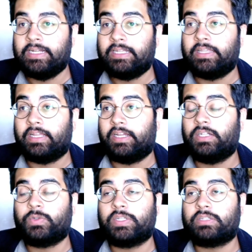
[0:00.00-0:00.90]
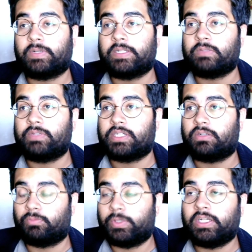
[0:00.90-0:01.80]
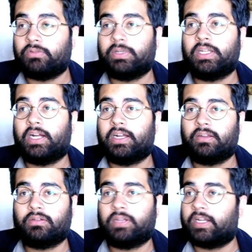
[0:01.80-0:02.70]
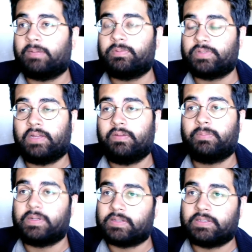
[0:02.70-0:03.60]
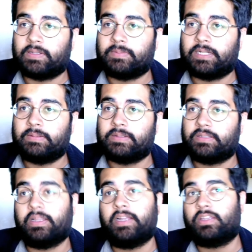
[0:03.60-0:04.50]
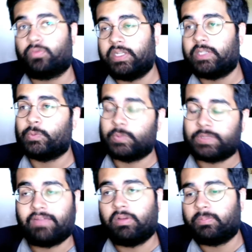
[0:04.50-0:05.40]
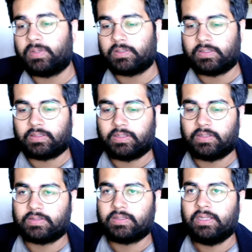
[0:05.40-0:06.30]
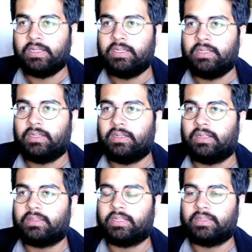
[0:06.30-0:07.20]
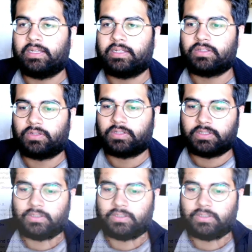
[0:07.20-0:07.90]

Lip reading: the interest rates which are really, really high, like up to 7% sometimes. Like 3 to 7% is nothing that is not heard